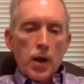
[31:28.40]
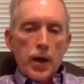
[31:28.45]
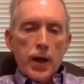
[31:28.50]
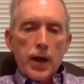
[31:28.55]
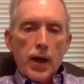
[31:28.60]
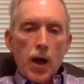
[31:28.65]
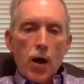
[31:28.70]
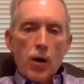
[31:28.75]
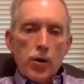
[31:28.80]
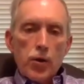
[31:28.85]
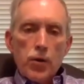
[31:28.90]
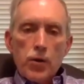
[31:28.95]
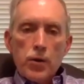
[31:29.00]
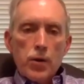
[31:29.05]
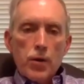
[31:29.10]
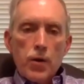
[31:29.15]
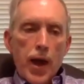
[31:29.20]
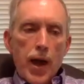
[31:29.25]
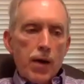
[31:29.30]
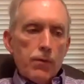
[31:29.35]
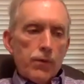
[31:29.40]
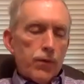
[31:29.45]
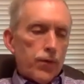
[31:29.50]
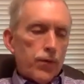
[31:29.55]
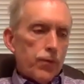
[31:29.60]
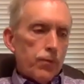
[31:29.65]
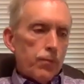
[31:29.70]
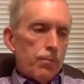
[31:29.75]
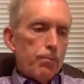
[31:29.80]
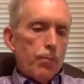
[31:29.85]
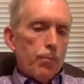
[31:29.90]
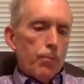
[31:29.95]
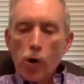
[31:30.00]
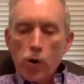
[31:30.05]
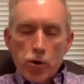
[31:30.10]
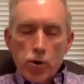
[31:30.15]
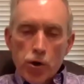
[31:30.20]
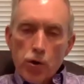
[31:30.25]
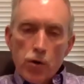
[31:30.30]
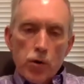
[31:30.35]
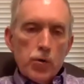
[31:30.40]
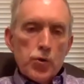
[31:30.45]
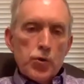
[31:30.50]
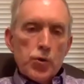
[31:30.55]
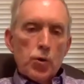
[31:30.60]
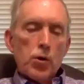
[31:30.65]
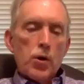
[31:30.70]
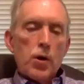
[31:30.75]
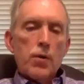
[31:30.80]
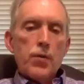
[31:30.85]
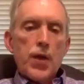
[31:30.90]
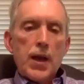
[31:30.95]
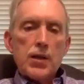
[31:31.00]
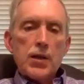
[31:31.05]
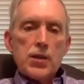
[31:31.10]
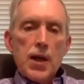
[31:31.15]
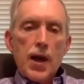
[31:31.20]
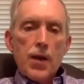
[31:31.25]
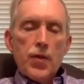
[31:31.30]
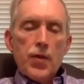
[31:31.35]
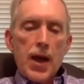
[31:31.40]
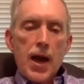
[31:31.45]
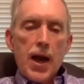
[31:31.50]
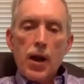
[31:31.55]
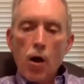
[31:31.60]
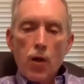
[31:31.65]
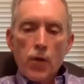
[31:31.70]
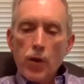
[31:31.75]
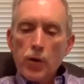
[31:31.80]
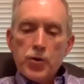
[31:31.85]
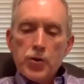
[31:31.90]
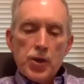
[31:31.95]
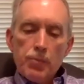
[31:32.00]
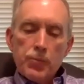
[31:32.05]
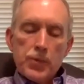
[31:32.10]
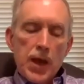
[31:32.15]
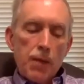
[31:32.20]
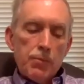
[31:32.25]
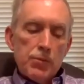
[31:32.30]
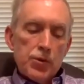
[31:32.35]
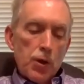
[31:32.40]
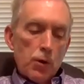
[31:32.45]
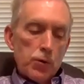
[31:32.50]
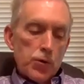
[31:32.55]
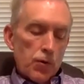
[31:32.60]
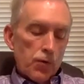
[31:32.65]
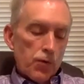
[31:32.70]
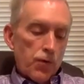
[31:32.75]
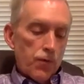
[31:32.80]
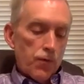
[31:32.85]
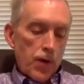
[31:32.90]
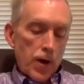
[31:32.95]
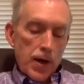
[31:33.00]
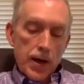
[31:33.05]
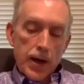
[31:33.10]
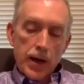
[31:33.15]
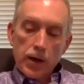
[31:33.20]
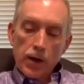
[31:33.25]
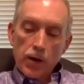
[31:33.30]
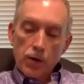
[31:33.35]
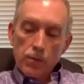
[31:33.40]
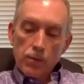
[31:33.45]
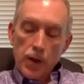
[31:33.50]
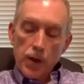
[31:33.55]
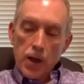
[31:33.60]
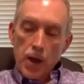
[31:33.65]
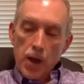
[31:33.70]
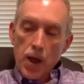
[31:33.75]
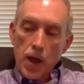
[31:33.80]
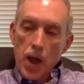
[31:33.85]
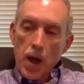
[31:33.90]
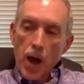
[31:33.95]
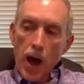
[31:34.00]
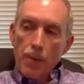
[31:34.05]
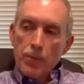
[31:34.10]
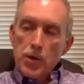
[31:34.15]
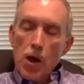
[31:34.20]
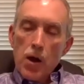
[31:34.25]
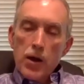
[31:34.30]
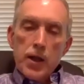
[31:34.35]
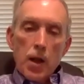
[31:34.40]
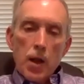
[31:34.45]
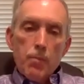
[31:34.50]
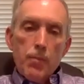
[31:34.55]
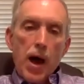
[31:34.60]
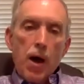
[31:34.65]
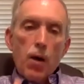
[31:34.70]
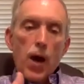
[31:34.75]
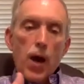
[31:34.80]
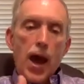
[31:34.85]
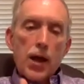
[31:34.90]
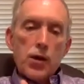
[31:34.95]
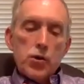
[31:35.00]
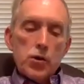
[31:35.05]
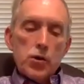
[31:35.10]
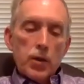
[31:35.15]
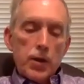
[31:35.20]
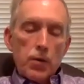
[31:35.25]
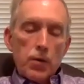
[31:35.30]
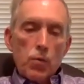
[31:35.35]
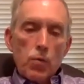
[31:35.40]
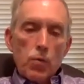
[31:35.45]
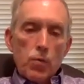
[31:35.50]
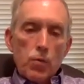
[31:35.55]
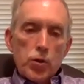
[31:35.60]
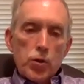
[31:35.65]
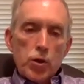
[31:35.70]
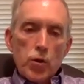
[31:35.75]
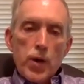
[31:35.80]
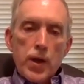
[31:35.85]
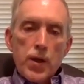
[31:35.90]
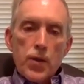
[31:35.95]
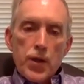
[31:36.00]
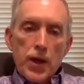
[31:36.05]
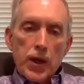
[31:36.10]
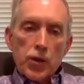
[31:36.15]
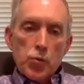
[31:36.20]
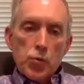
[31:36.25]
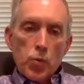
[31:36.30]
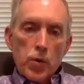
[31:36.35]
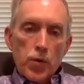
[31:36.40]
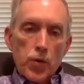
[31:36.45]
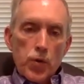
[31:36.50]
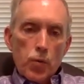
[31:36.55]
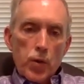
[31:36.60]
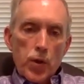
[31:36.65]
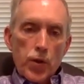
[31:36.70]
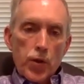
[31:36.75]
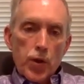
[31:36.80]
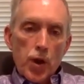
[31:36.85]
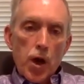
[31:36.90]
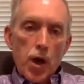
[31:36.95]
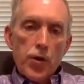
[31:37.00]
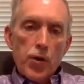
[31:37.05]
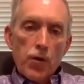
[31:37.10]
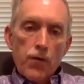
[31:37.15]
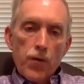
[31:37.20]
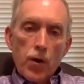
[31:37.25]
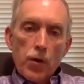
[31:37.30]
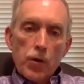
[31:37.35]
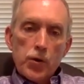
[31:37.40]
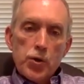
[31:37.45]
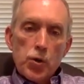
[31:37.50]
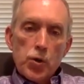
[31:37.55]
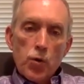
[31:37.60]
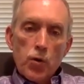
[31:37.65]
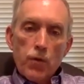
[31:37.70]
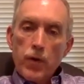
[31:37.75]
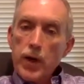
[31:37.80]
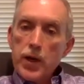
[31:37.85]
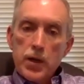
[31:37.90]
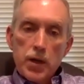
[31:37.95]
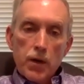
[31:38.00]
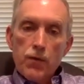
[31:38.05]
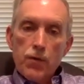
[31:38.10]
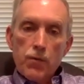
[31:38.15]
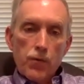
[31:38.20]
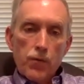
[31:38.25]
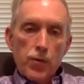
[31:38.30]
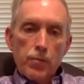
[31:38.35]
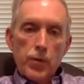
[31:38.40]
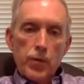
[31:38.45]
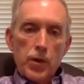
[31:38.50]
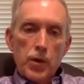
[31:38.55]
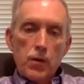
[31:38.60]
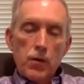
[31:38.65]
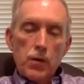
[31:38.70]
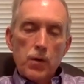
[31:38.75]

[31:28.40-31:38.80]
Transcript: you have mergers or things like that, although sometimes those are fine. I'm talking about actually doing things with other folks who are very different from you,